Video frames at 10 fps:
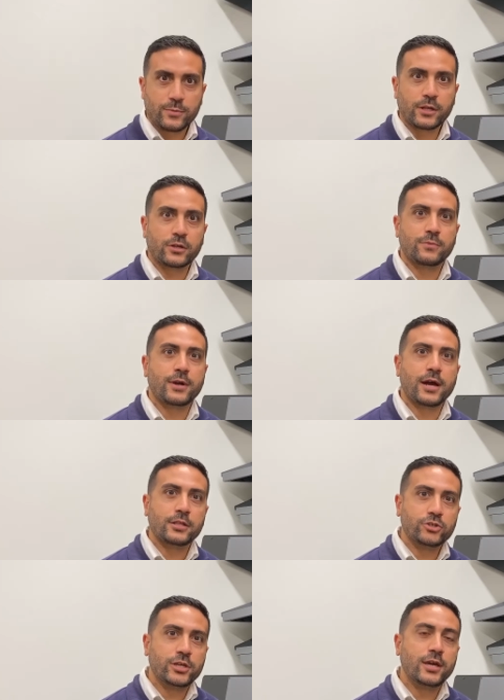Molecular
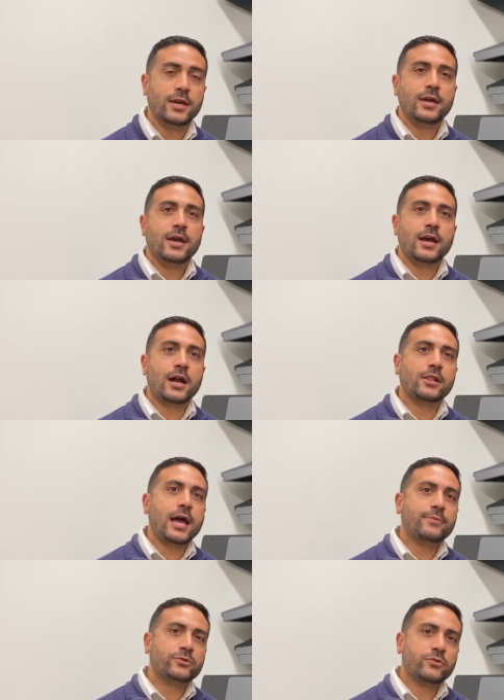Biology. And our
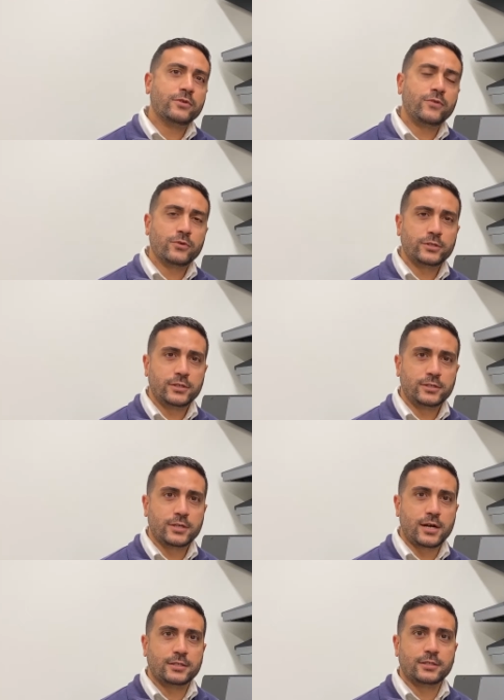laboratory focuses
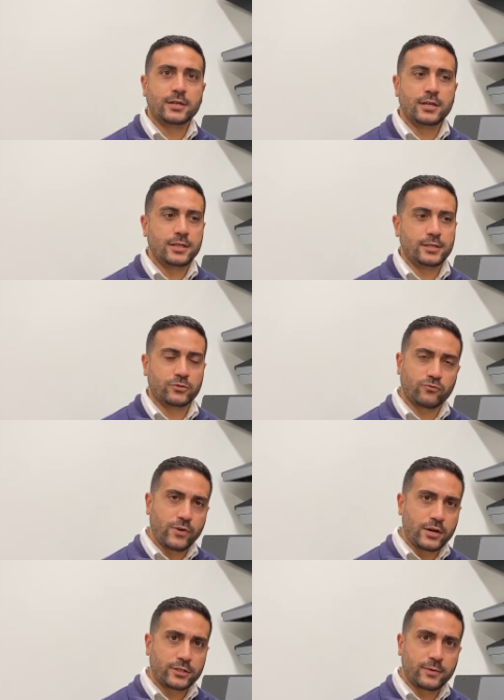on studying this
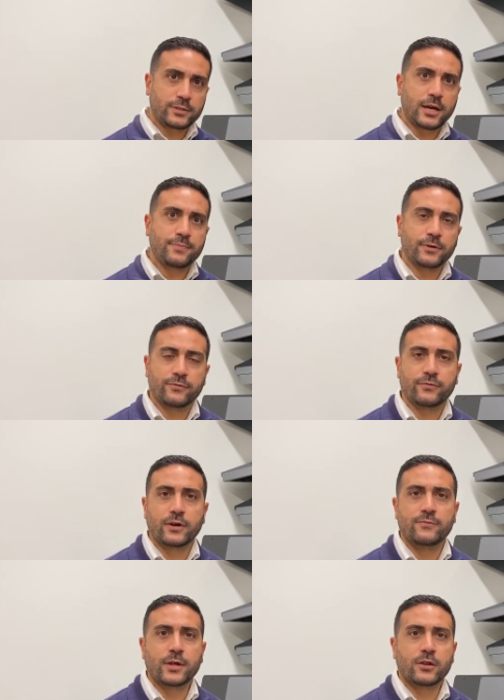rare subtype of,
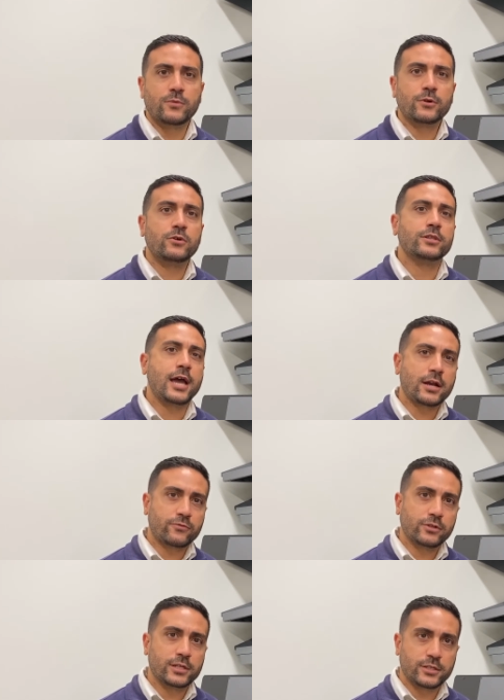of melanoma called
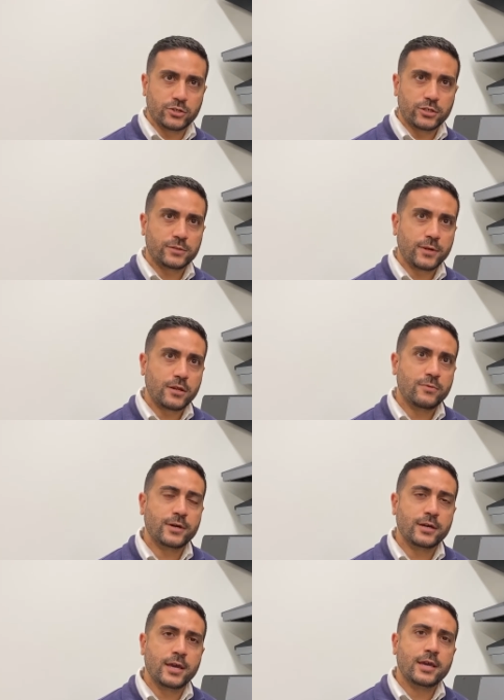acral lentiginous melanoma.
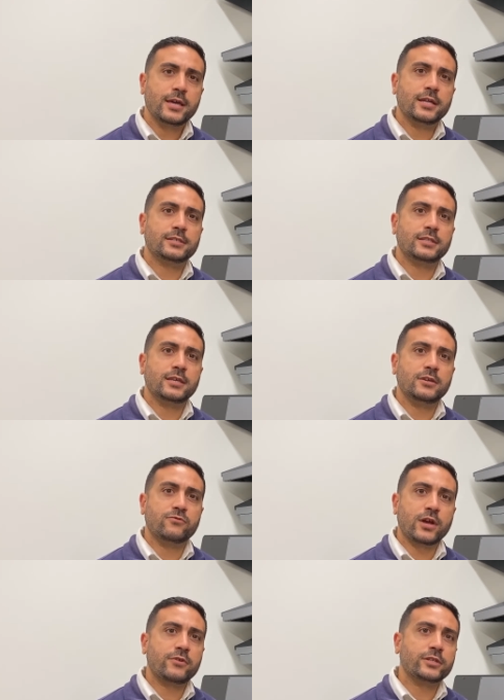It's the
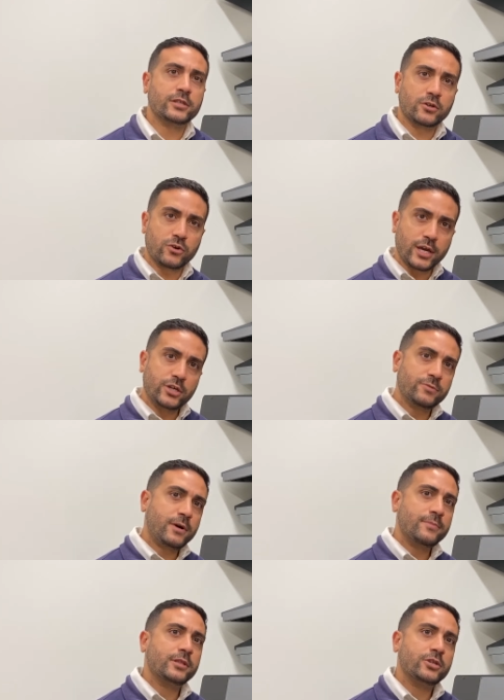rarest in Caucasian
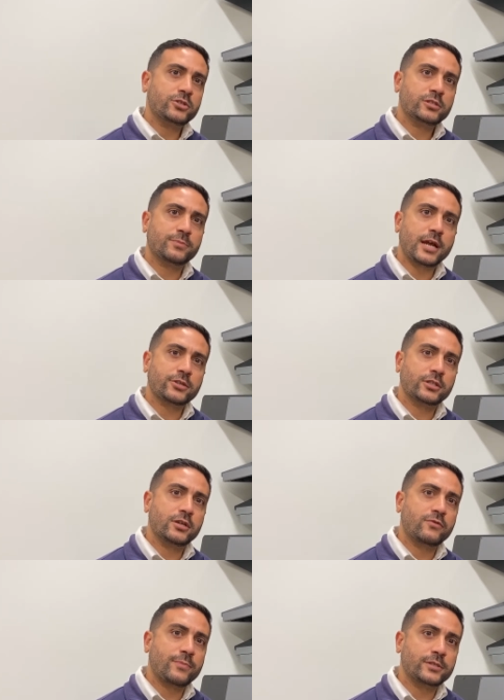populations, but actually
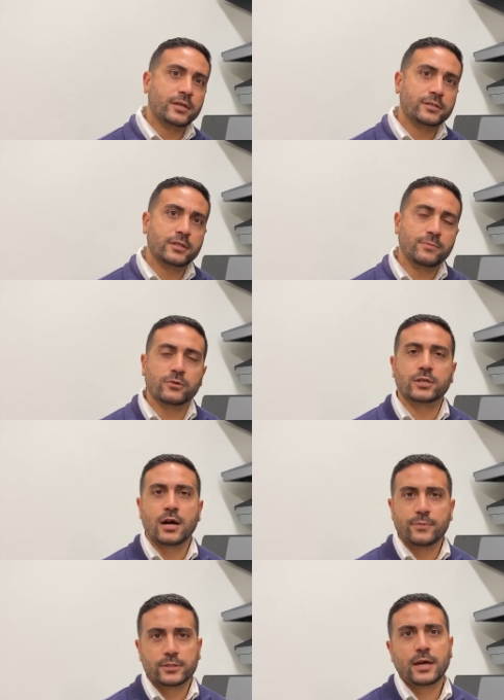represents the most
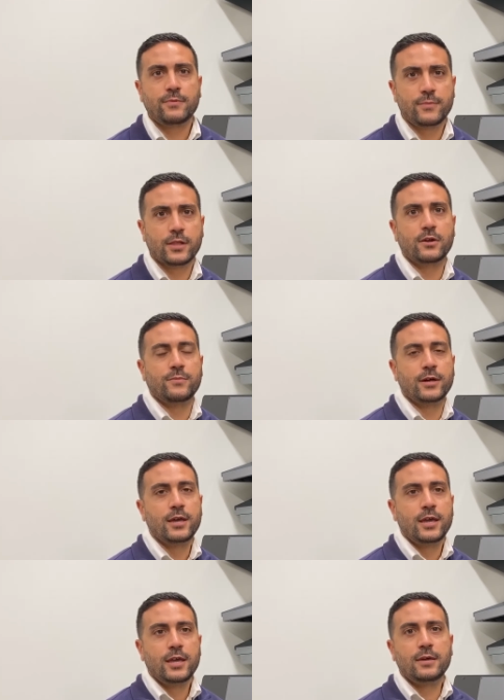common type of melanoma
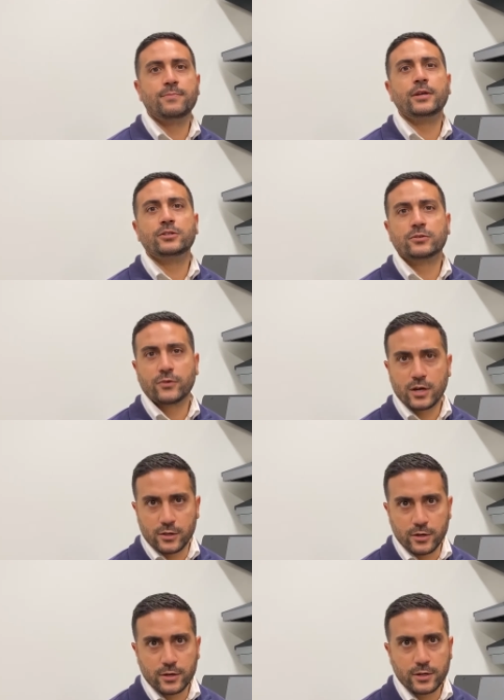in patients of color.
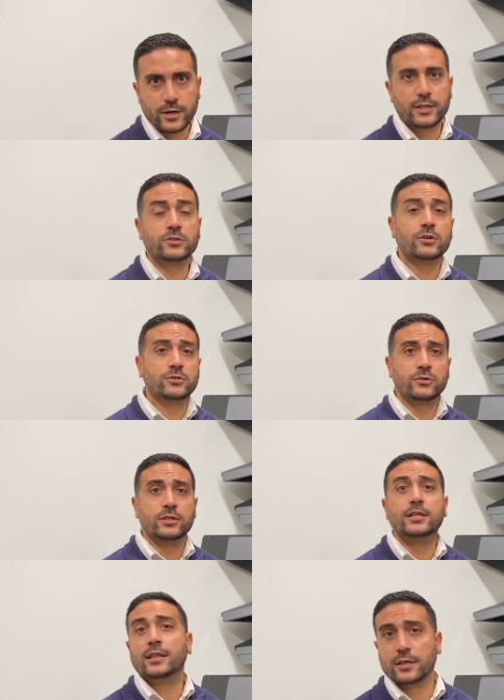And it's also the
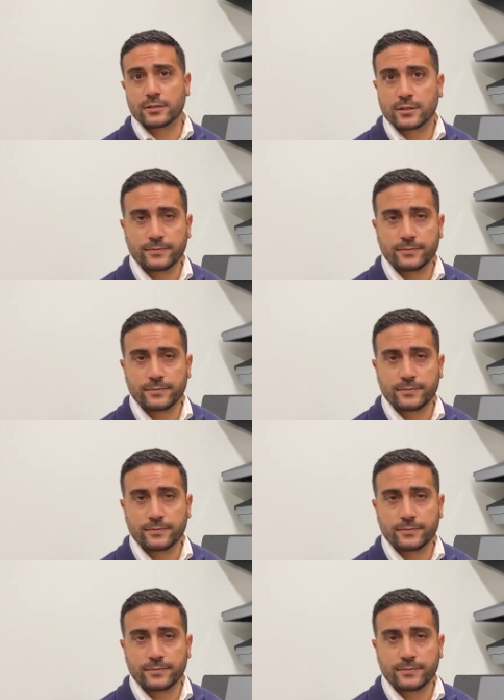deadliest.